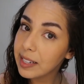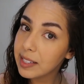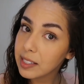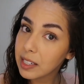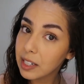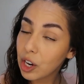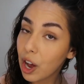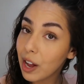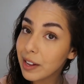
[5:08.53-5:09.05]
It's
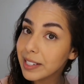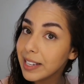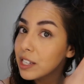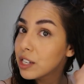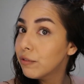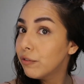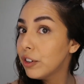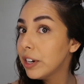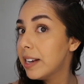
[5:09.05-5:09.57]
going to cause
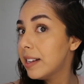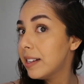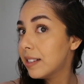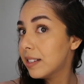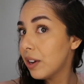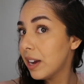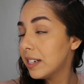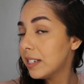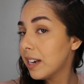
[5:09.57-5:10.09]
less frizz,
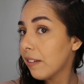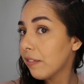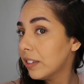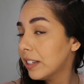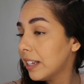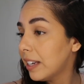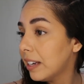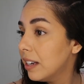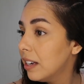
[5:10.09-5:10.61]
so I
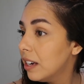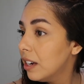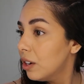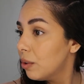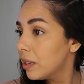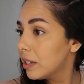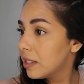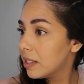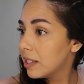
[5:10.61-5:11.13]
definitely
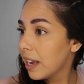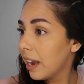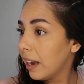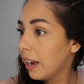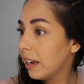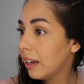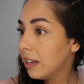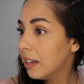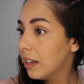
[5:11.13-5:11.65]
would
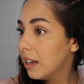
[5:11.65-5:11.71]
say